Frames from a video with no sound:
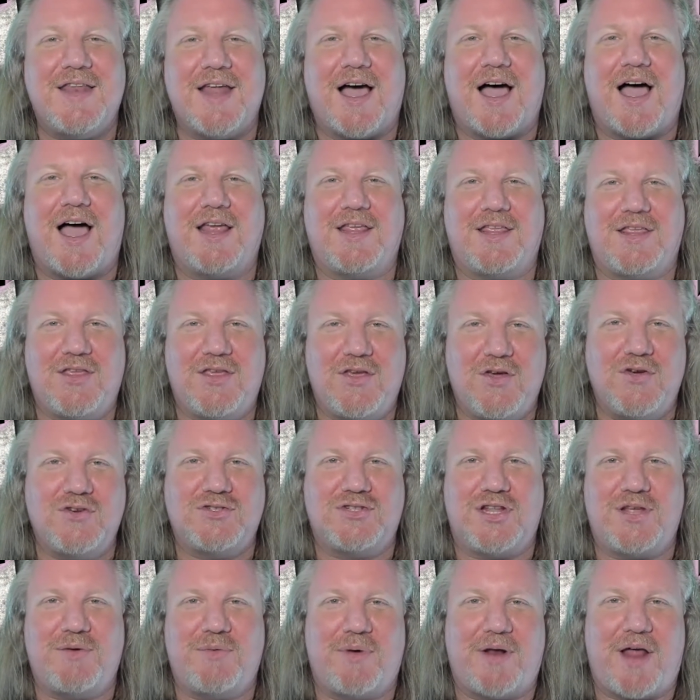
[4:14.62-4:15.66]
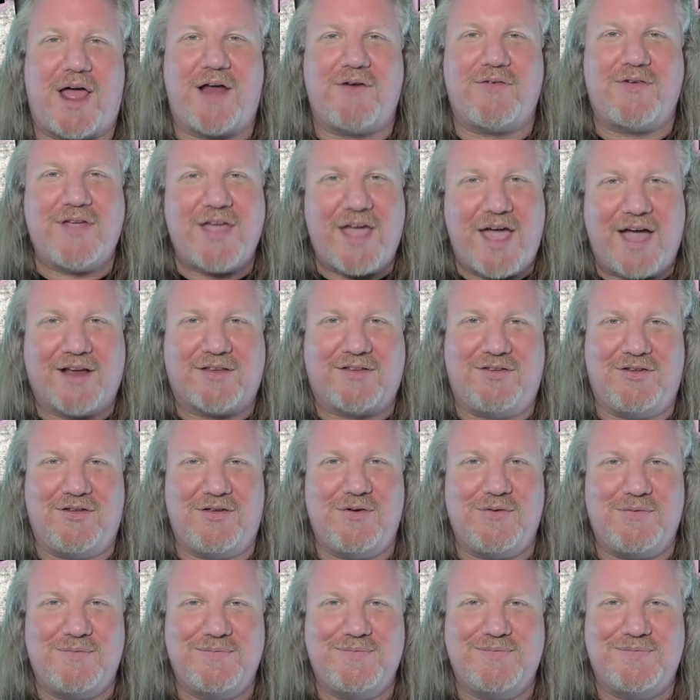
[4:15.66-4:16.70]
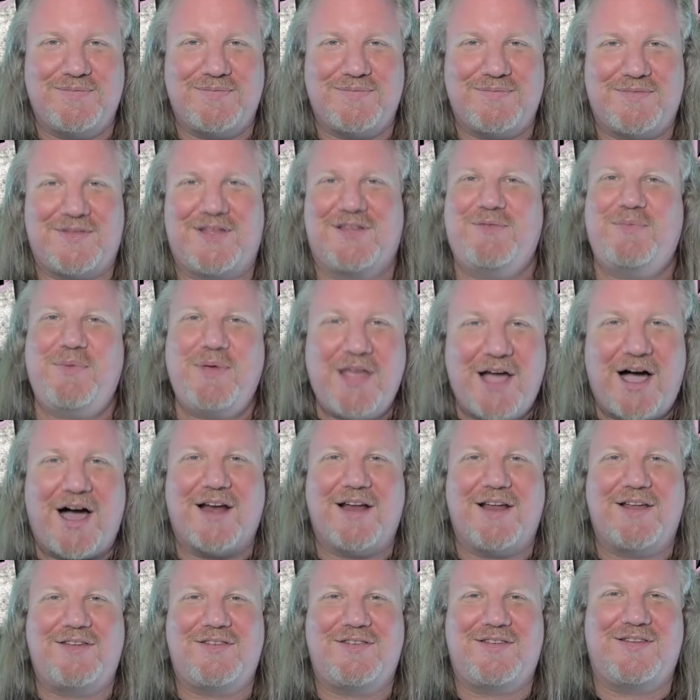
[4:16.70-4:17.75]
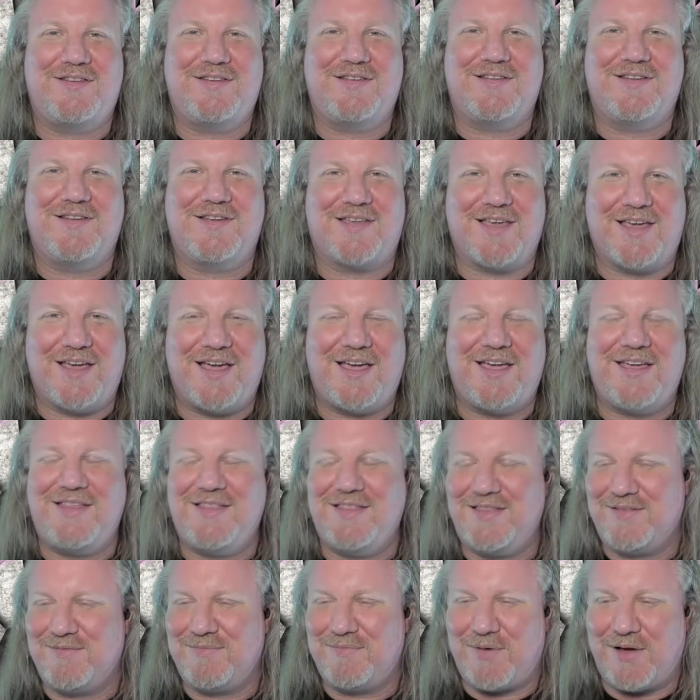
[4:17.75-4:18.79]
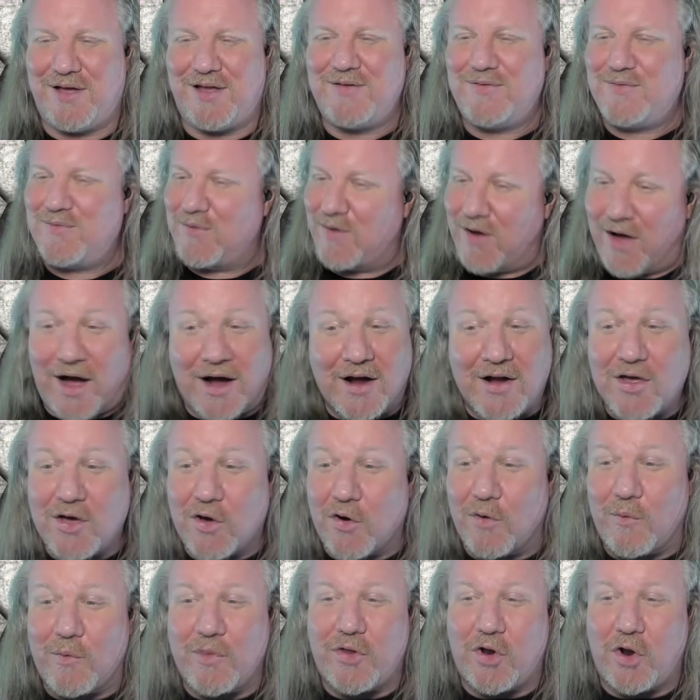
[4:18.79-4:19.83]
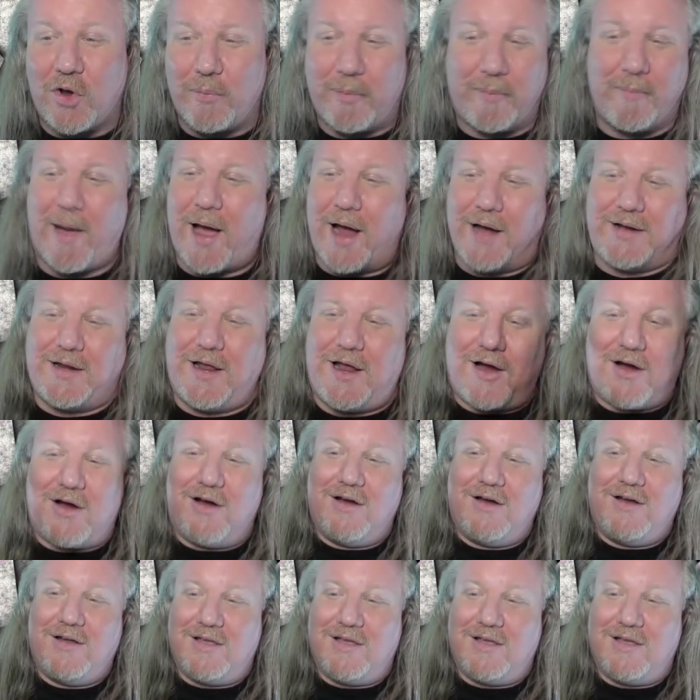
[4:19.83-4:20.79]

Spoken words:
Not usually what I react to. Let's be honest, okay? But I'm gonna go in with an open mind here.